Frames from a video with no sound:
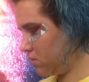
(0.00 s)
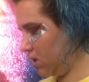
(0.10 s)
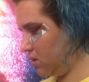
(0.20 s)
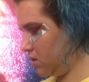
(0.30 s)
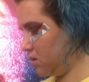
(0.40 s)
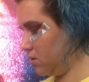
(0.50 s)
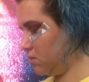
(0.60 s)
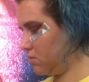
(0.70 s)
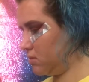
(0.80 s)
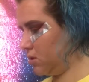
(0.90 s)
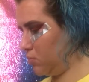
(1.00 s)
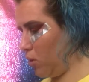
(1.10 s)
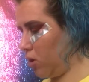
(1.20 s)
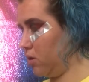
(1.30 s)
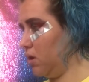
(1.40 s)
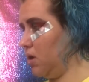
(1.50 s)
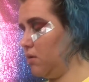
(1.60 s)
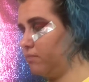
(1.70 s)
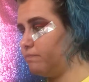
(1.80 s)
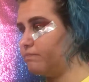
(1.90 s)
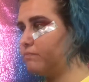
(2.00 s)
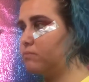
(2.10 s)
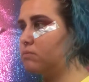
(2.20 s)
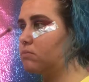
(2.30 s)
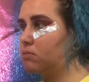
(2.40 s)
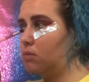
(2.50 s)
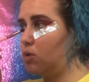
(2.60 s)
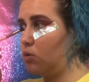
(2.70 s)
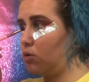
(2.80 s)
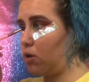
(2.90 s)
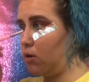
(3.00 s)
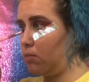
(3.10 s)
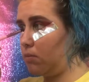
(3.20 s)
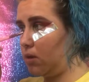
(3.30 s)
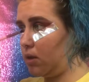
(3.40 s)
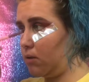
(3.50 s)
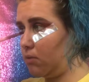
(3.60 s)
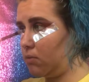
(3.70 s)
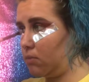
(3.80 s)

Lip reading: It's the sparkly duochrome in there.